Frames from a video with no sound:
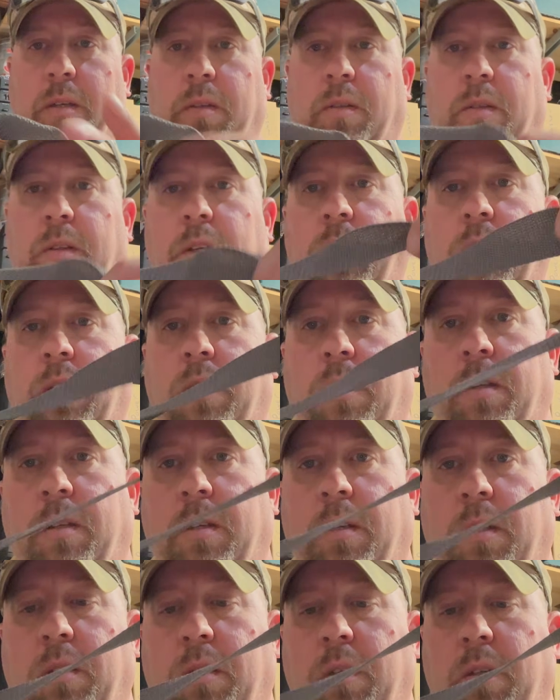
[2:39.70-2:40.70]
This
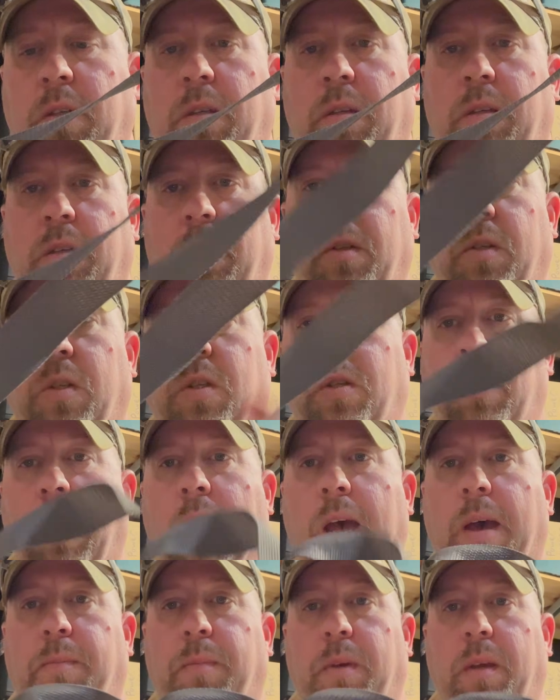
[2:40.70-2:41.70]

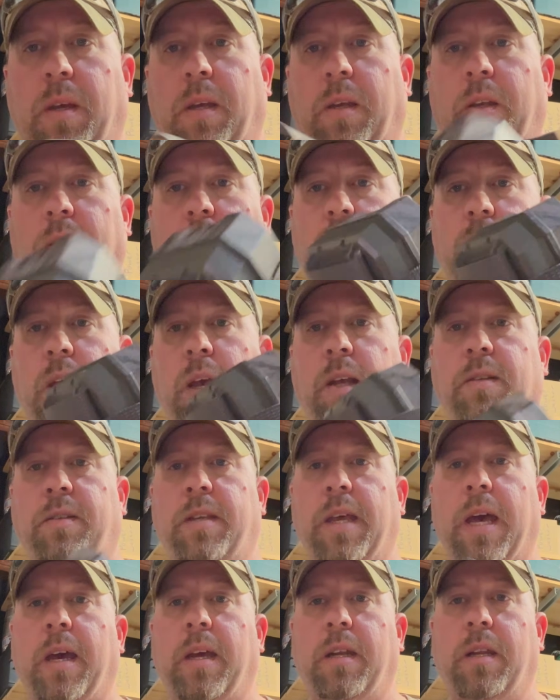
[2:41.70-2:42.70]
strap is a
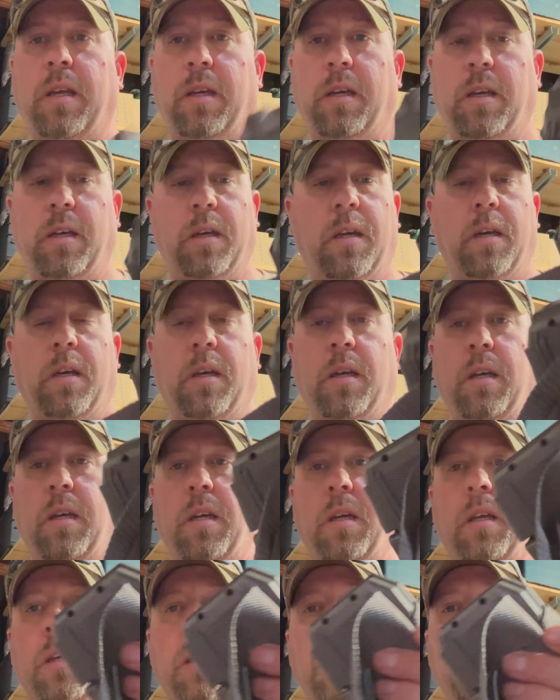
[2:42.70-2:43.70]
dead
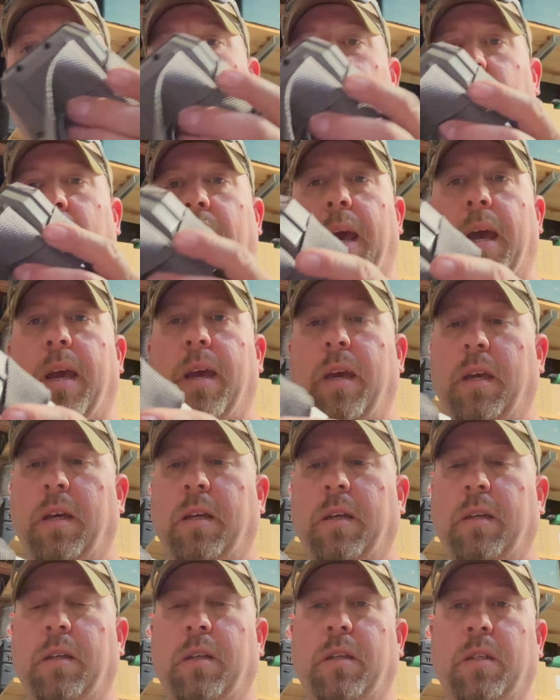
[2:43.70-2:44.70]
giveaway,
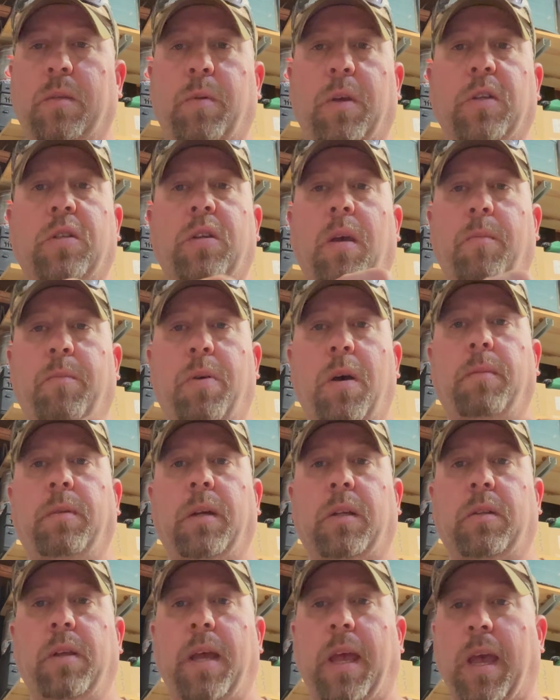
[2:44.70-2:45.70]
especially on
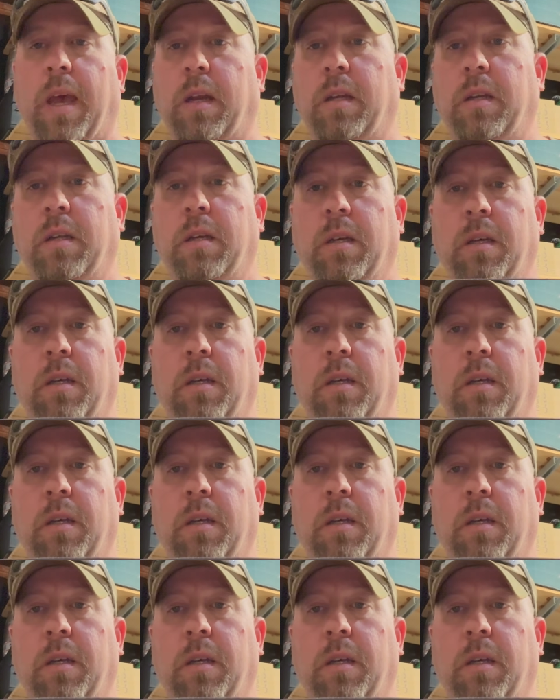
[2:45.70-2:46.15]
public land.